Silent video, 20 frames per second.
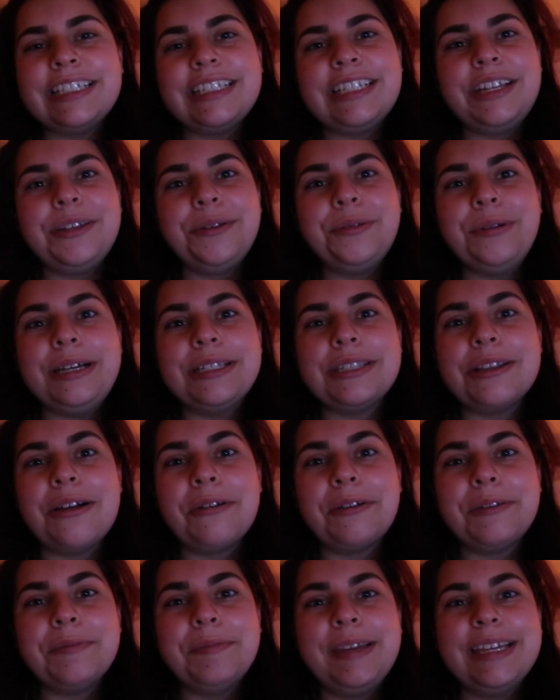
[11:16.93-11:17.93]
to take you guys
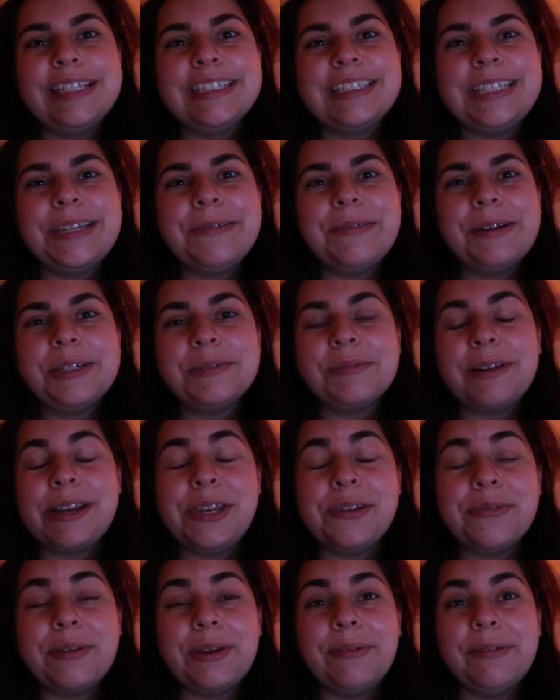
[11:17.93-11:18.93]
along with me and see where
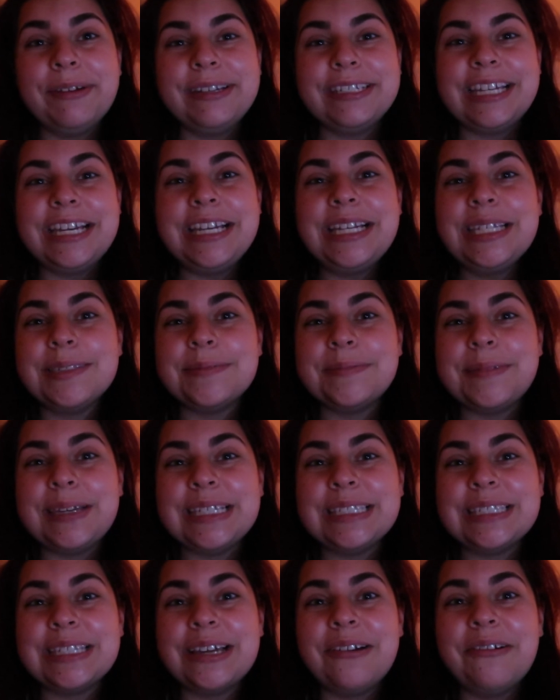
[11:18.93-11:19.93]
2021 takes me.
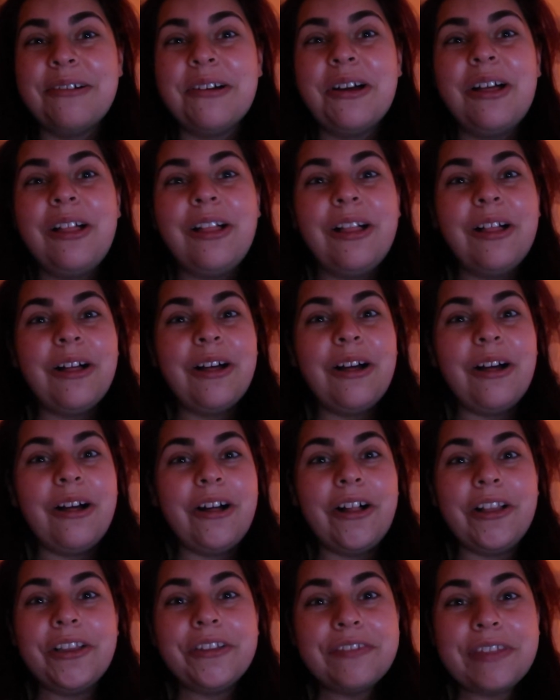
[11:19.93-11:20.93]
So
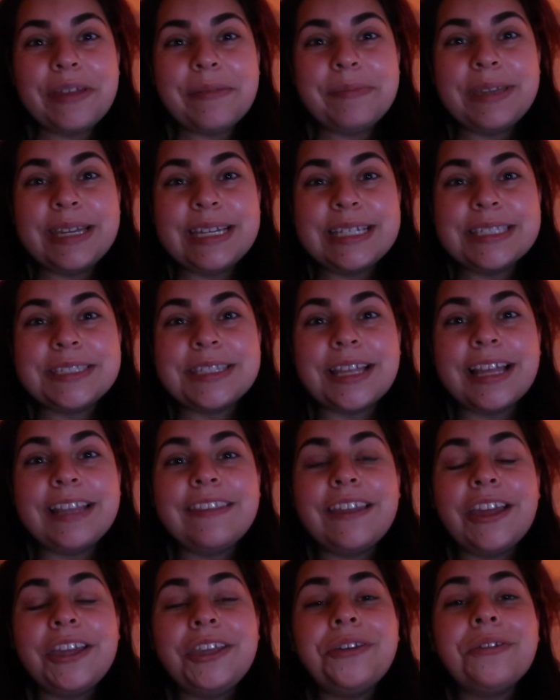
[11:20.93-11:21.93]
all of that being said,
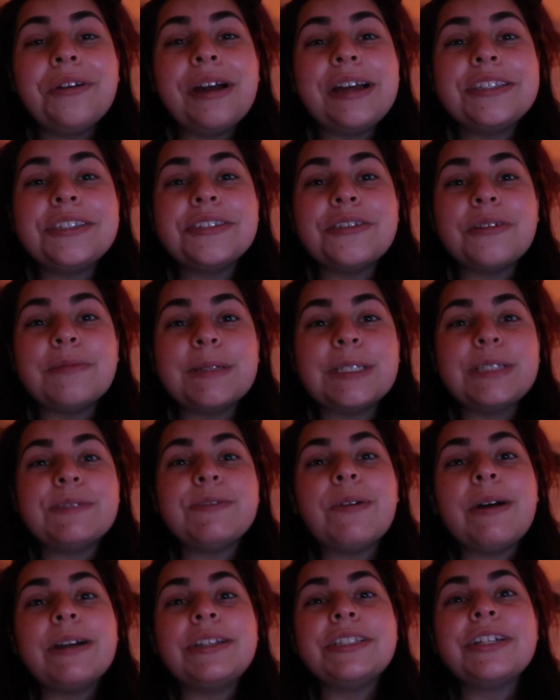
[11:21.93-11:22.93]
thank you guys so much
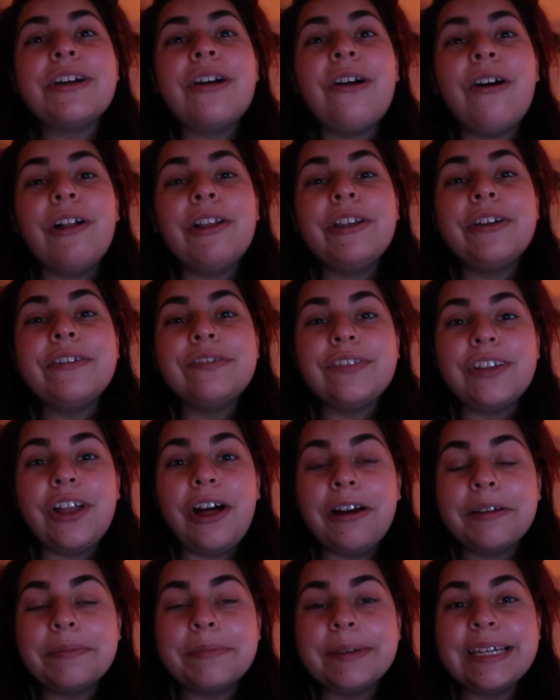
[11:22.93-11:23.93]
for watching all of
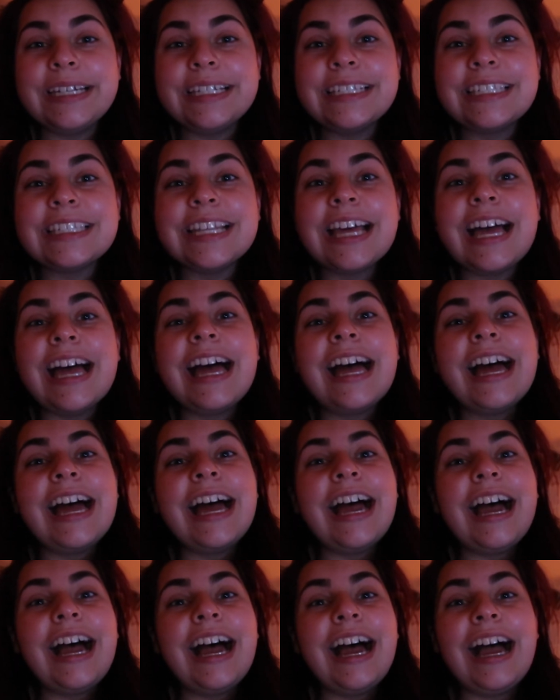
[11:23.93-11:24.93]
Vlogmas.
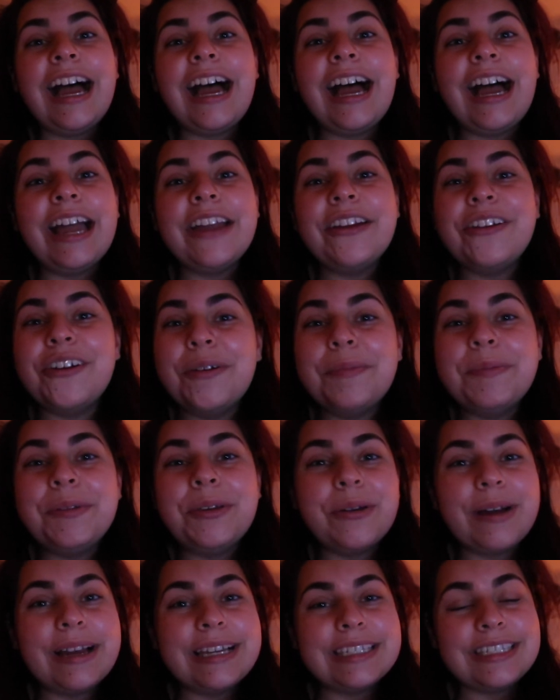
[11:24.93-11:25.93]
I hope
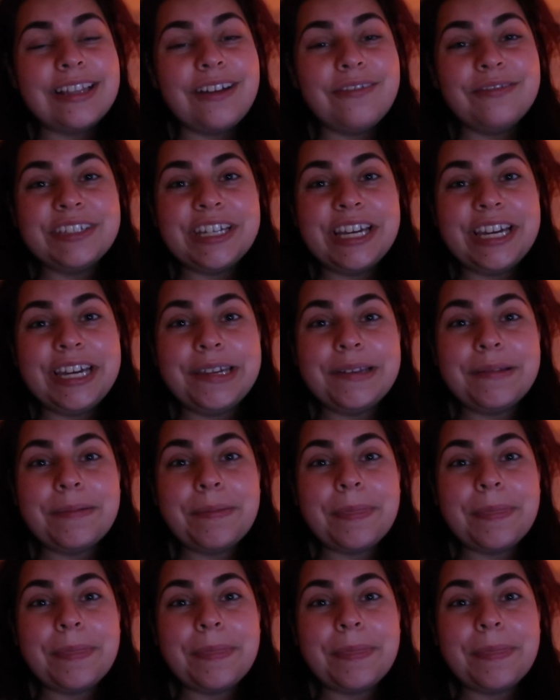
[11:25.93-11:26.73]
you guys loved it.